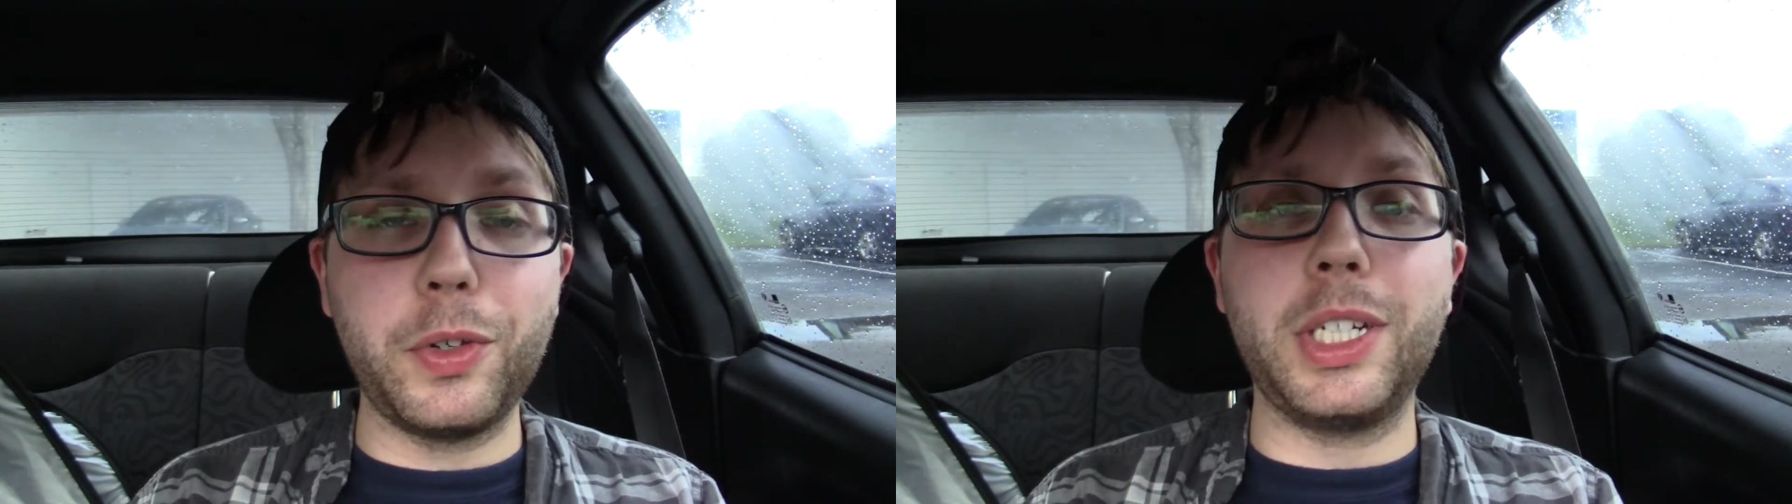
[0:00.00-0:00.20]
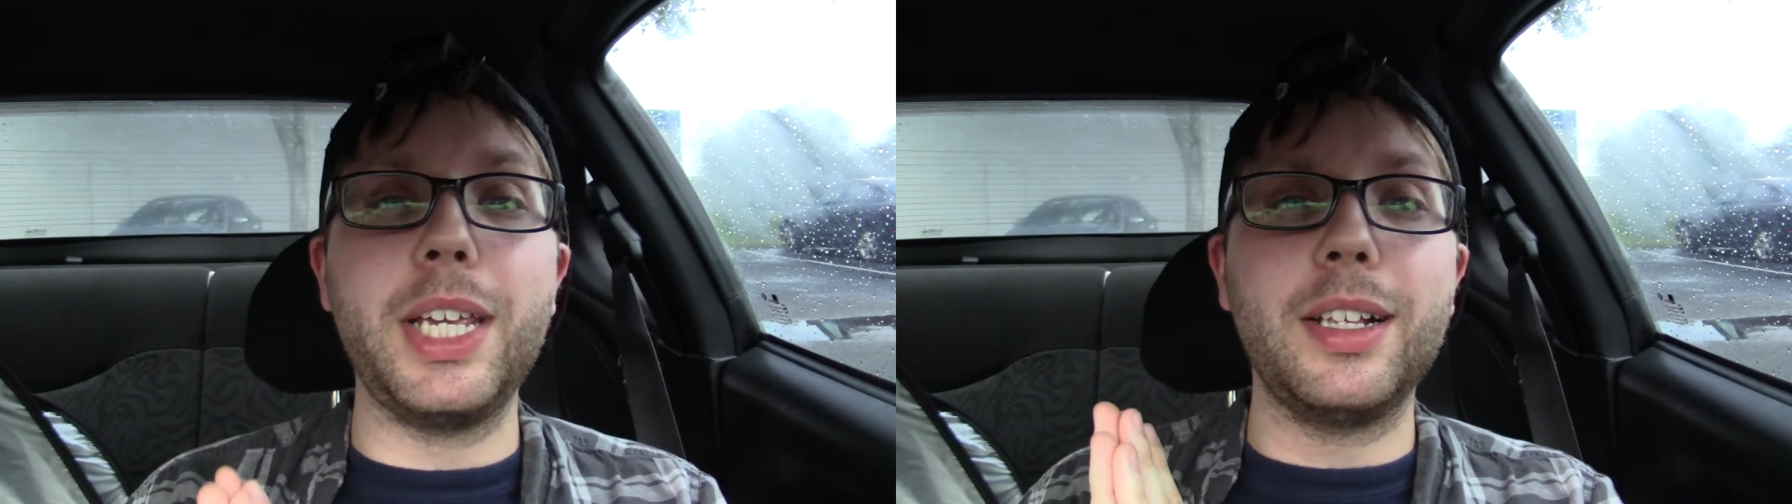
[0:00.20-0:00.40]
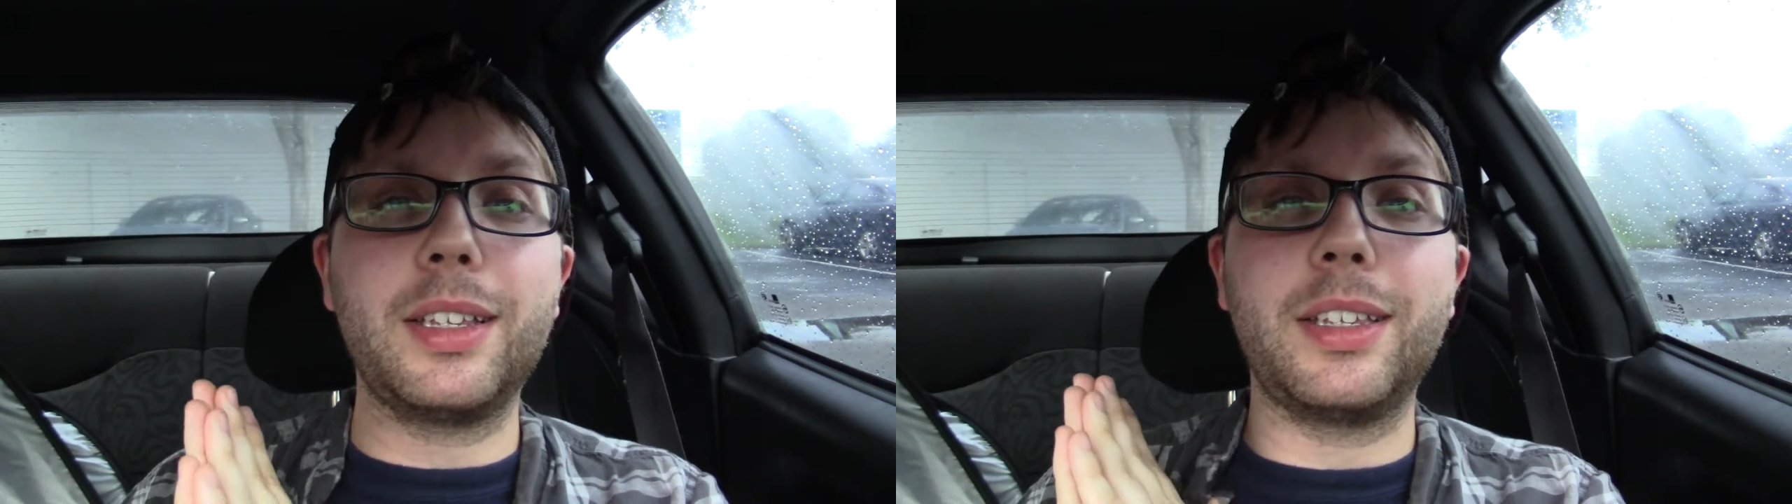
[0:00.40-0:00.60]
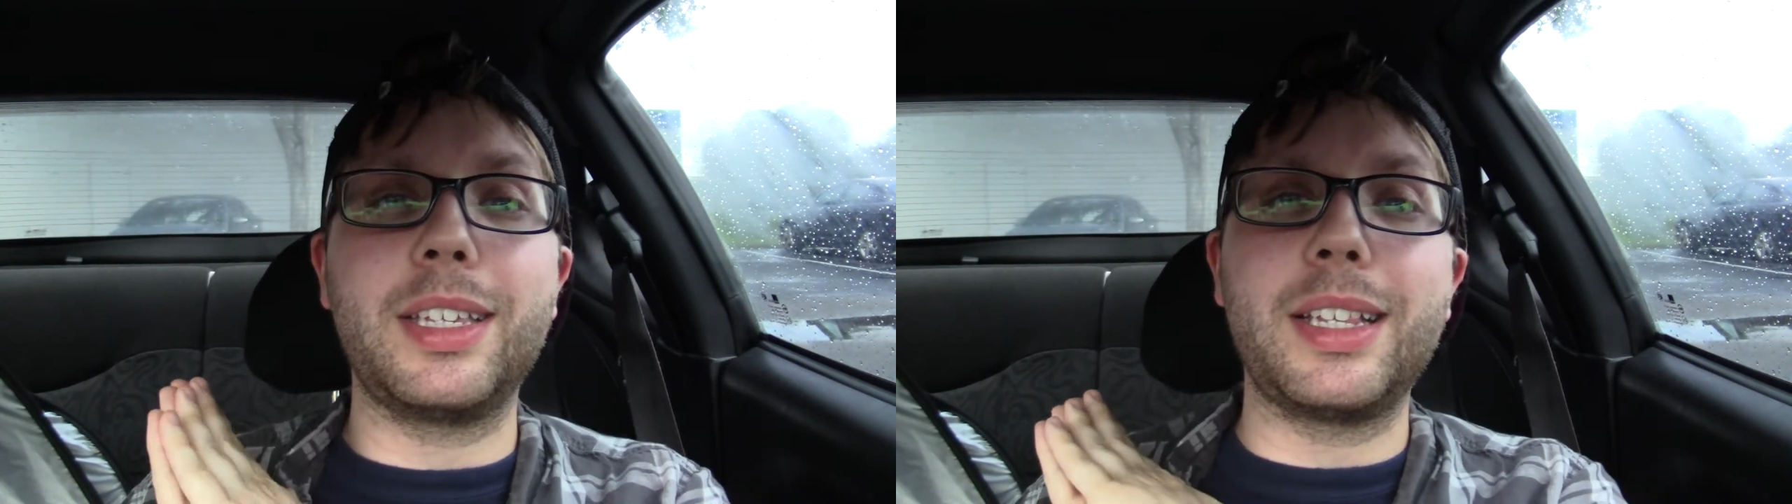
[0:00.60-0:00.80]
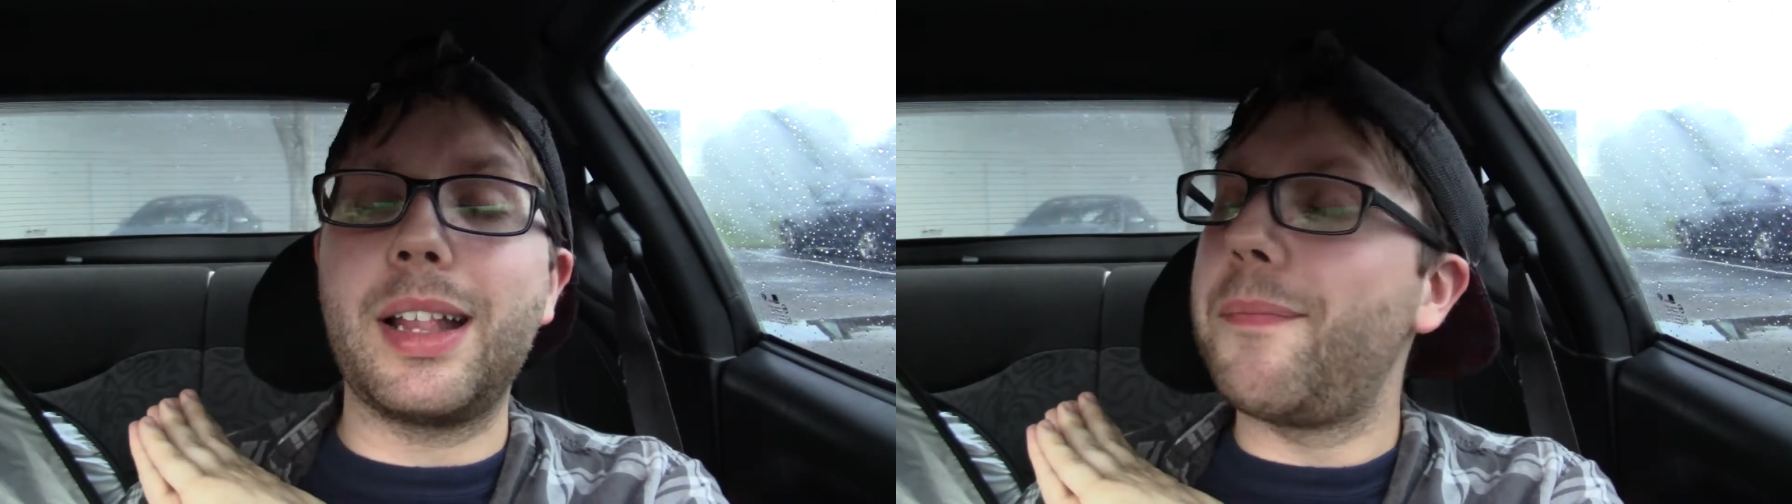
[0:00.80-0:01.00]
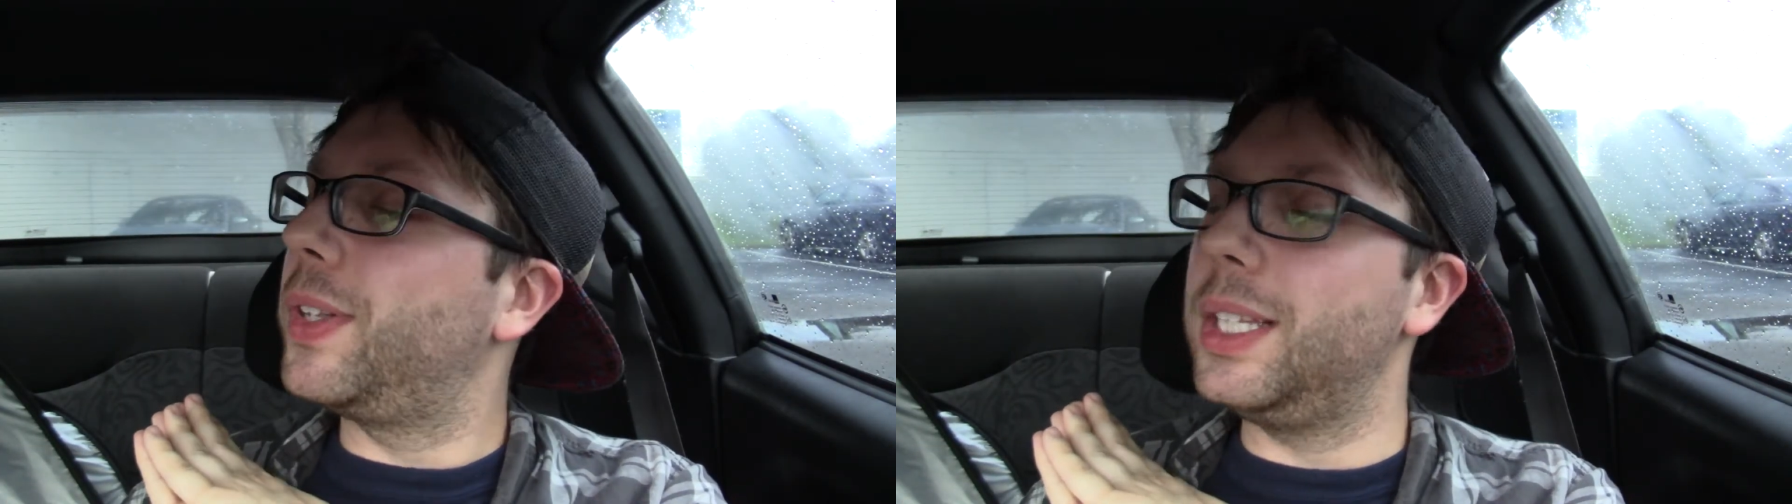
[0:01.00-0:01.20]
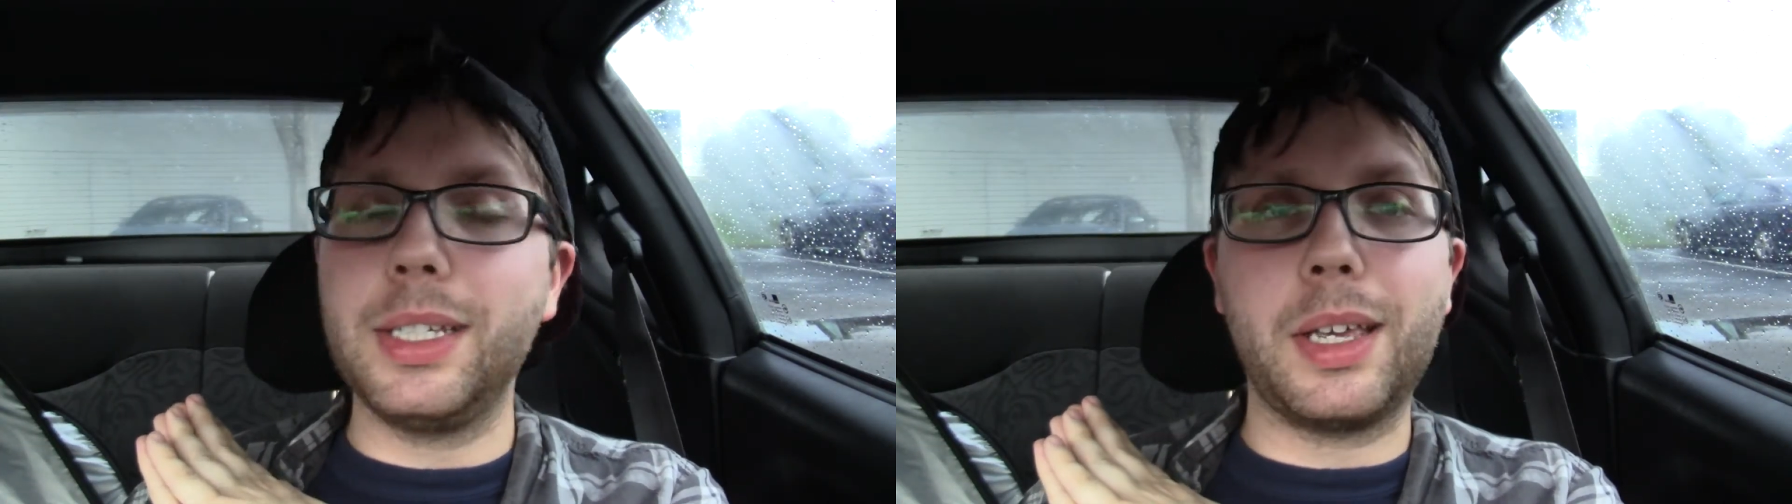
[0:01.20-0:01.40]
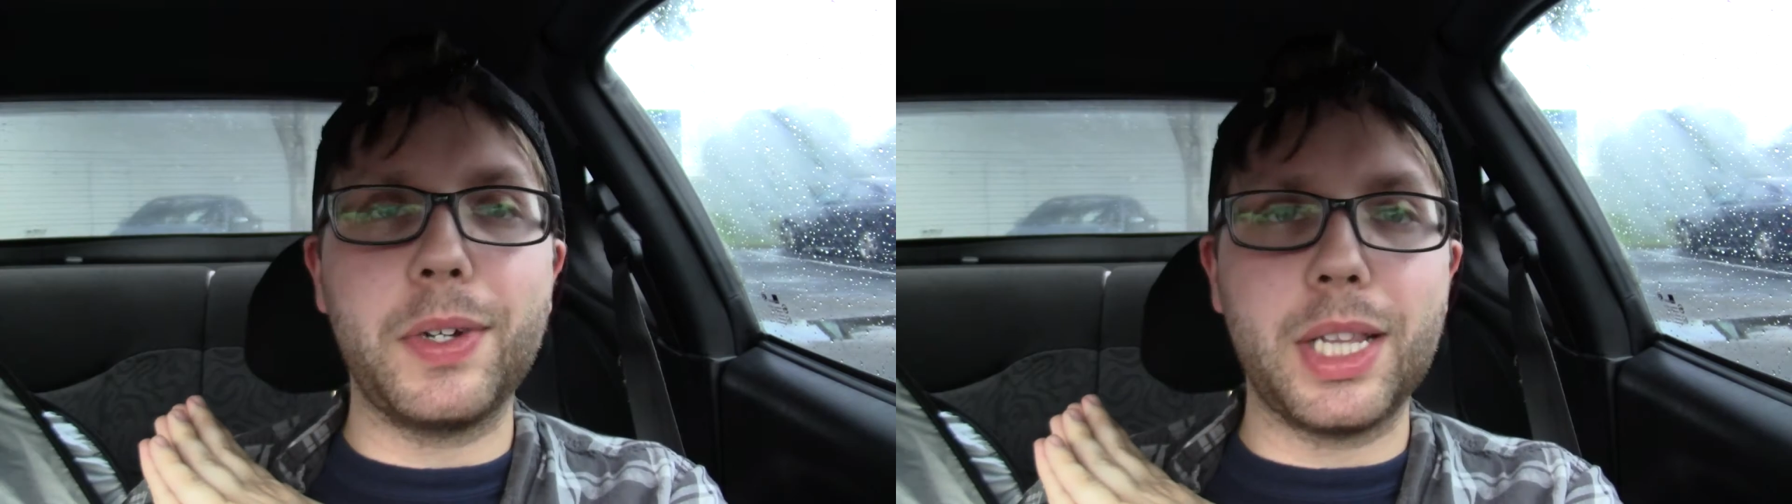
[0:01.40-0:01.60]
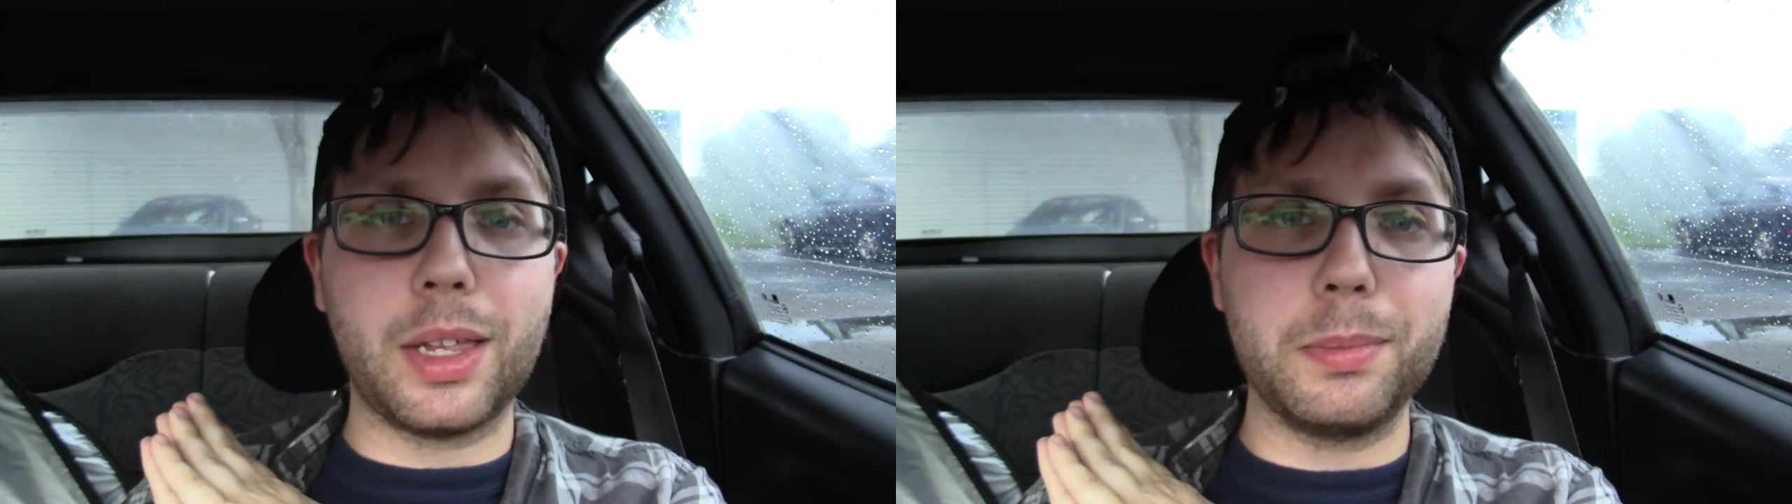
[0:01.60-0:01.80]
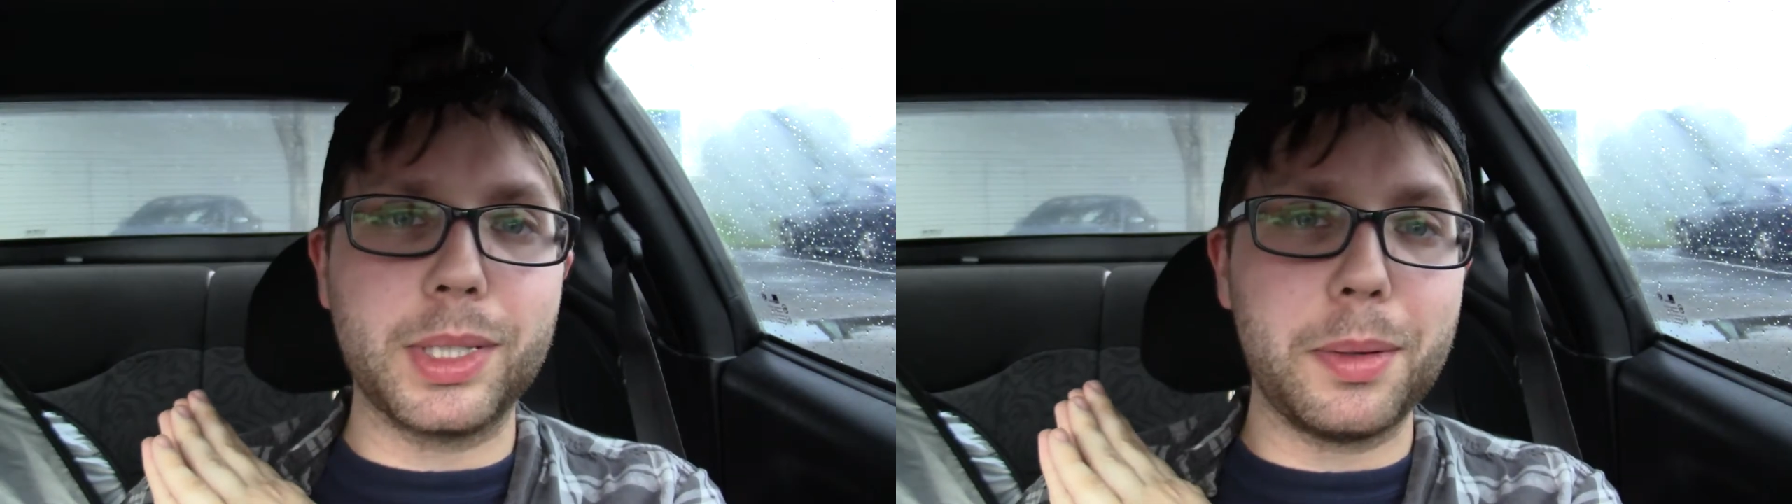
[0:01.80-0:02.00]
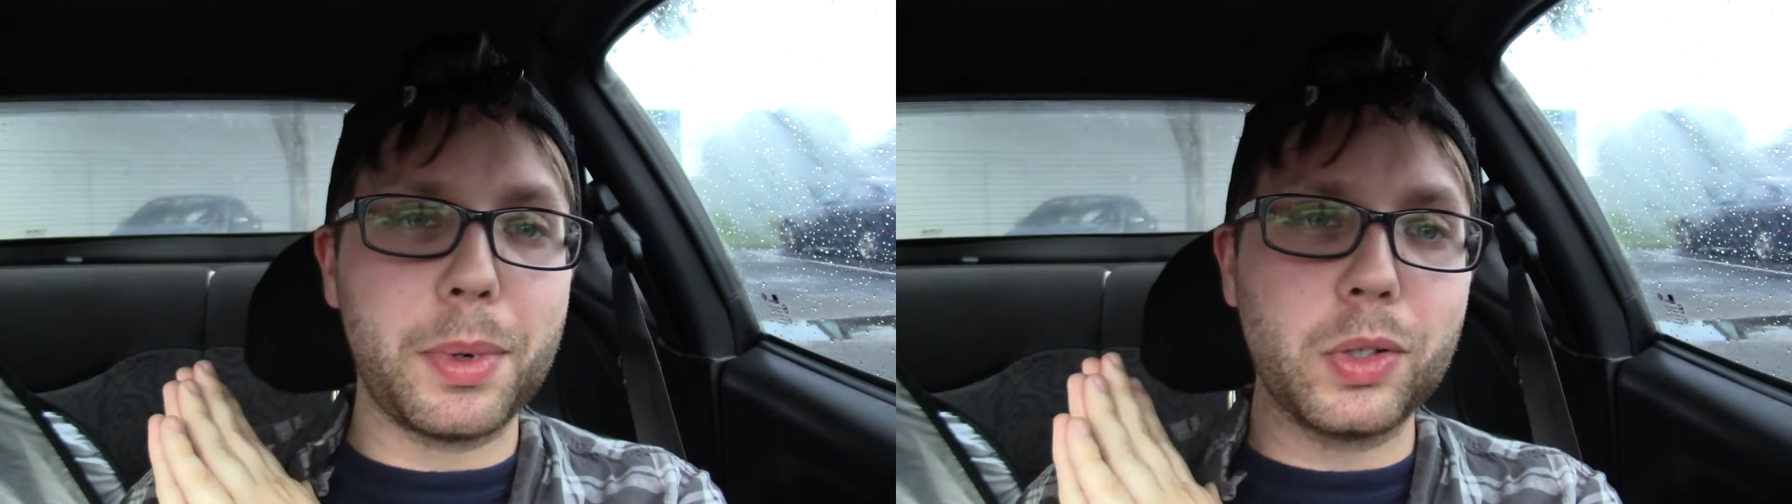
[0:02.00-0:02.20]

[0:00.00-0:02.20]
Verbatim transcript: If you did, definitely give it a thumbs up.